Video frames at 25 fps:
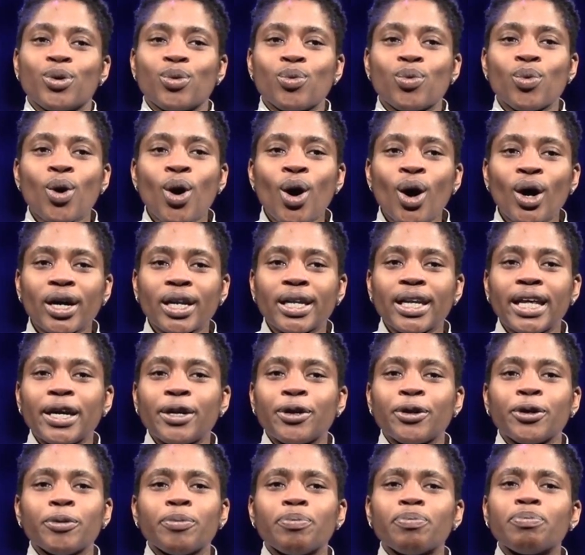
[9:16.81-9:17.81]
a walk
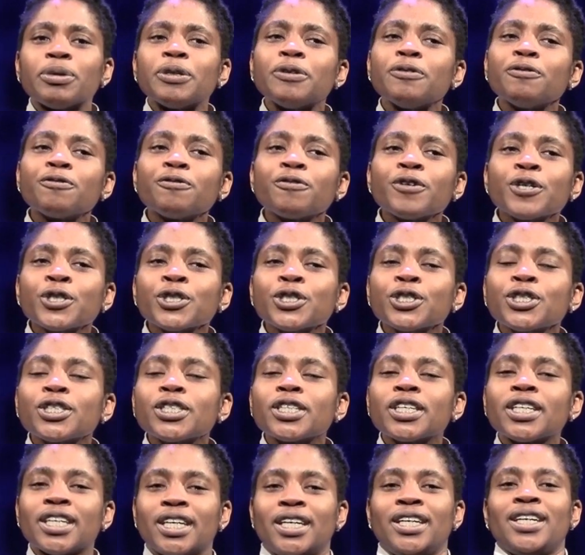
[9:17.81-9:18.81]
later, but
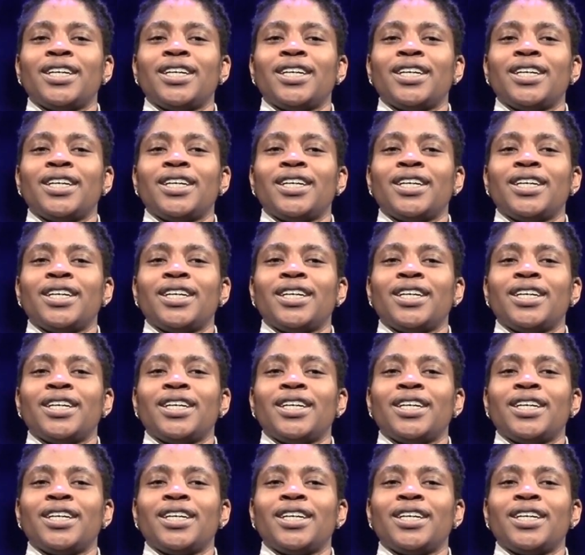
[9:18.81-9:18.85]
first,